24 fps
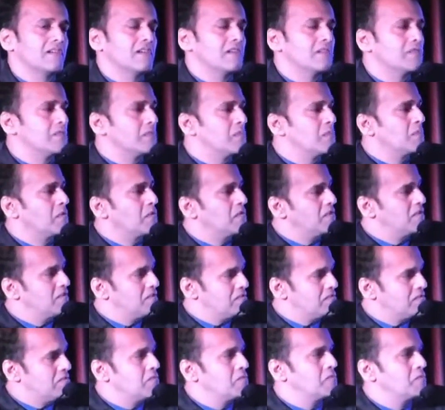
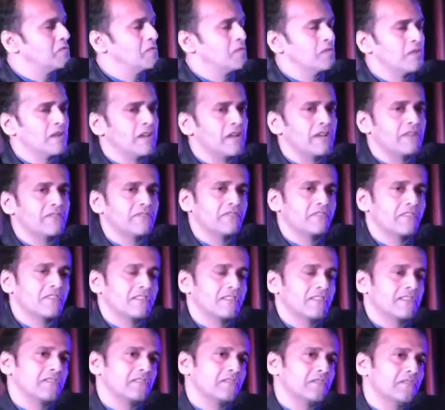entrepreneurs to donate for
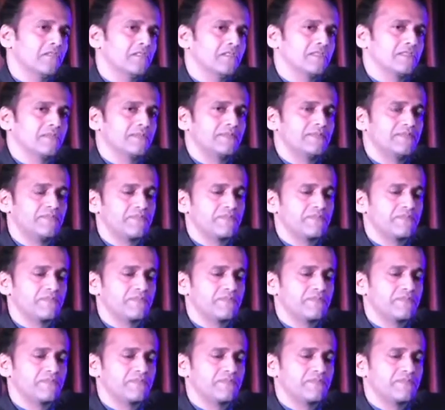this cause.